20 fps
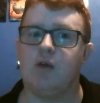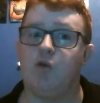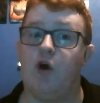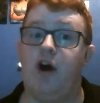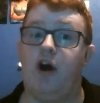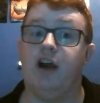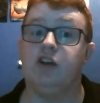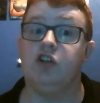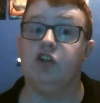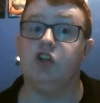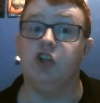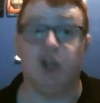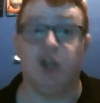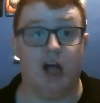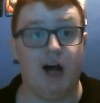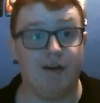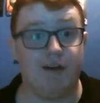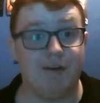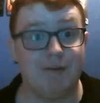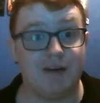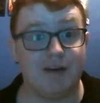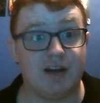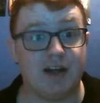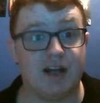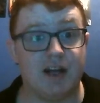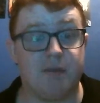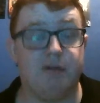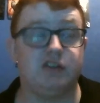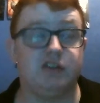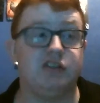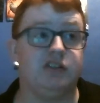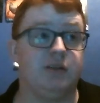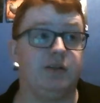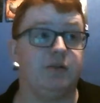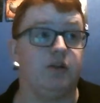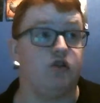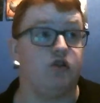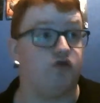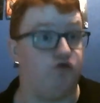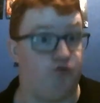while I love the beginning, especially
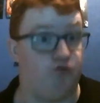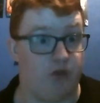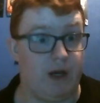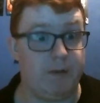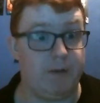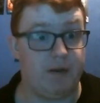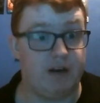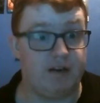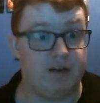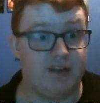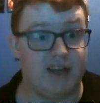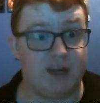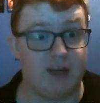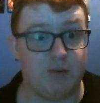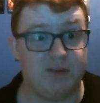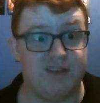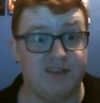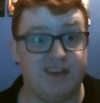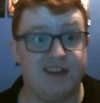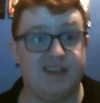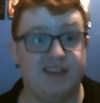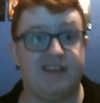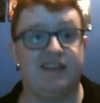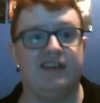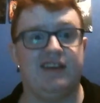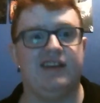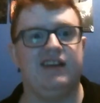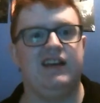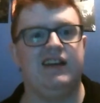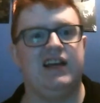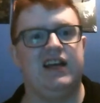some of the dreamier sequences,